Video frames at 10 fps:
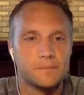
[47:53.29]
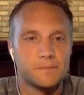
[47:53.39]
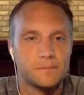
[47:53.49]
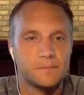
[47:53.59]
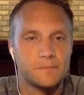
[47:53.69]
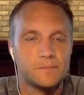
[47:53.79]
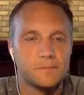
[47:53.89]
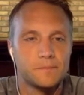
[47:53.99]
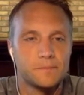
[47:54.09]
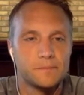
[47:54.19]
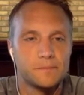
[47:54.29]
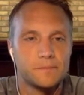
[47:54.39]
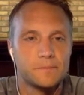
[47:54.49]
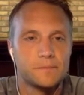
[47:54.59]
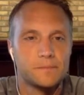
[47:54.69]

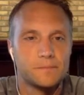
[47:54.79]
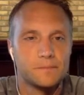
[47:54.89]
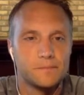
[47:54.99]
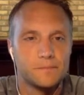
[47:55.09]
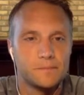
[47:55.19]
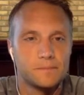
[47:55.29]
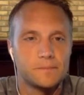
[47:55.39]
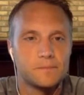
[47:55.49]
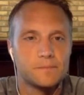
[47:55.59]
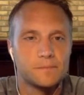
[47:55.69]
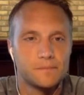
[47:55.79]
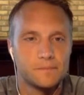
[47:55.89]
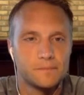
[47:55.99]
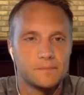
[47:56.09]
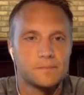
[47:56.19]

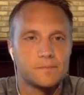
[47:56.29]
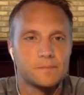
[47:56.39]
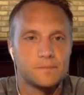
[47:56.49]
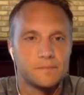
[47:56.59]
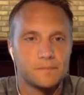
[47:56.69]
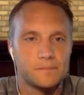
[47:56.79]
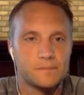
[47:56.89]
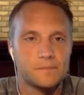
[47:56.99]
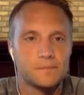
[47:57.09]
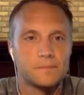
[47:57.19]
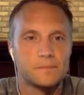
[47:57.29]
[no speech]